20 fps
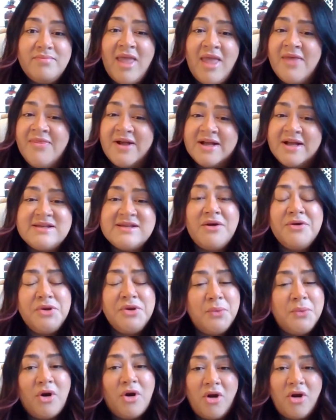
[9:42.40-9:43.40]
And that's how
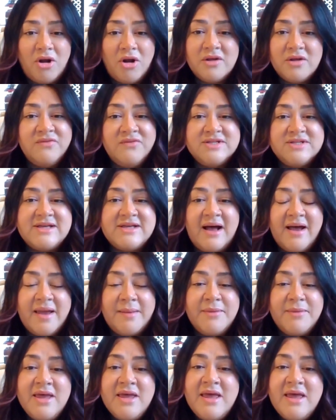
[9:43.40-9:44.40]
you are all of the
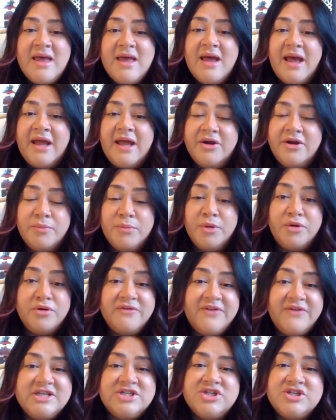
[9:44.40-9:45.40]
time. Your
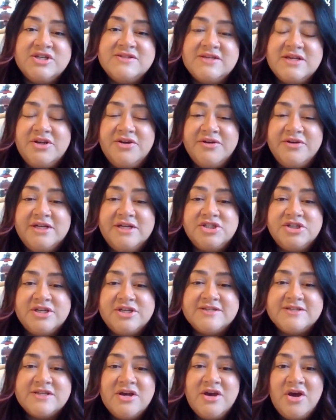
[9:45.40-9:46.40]
motivations and your
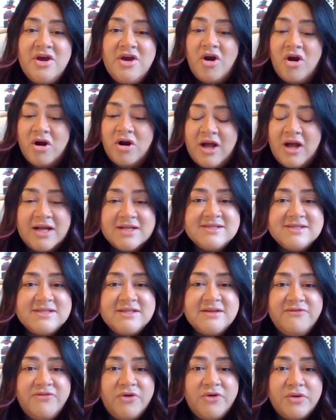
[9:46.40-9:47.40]
interests are
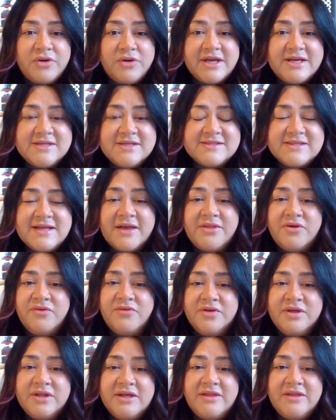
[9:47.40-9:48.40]
constantly focused and they're
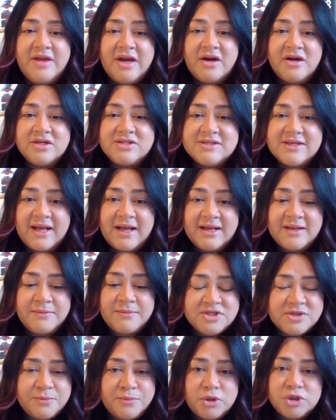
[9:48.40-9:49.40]
really there to,
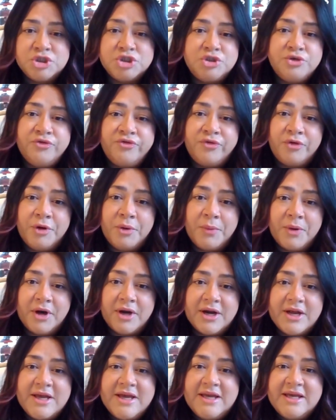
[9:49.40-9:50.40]
to push you
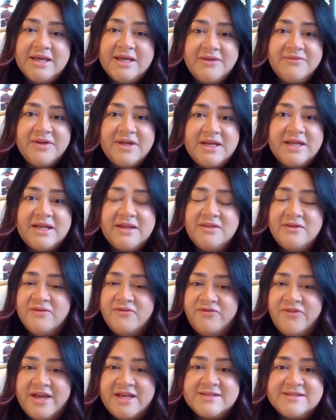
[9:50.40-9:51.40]
forward, even in the
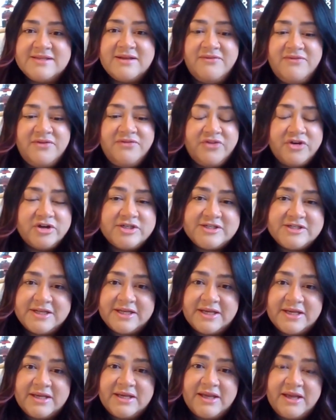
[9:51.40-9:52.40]
face of
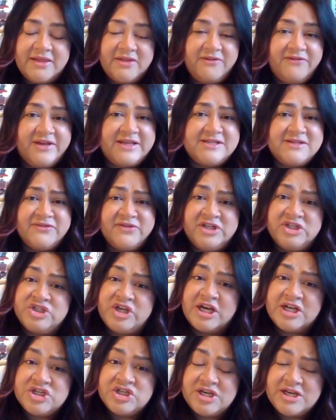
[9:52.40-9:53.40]
adversity, in the face of
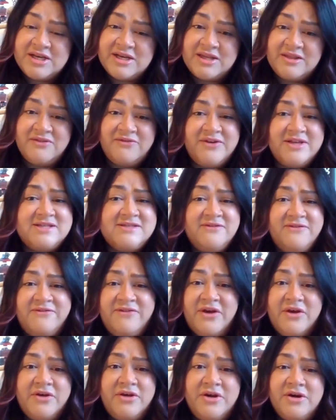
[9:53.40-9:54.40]
rejection, in the face of
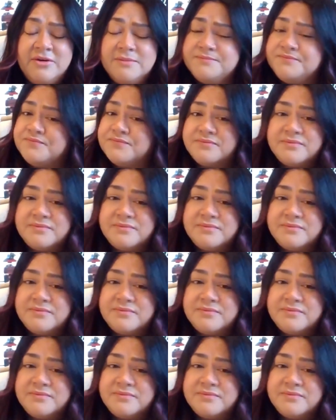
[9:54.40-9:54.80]
failure.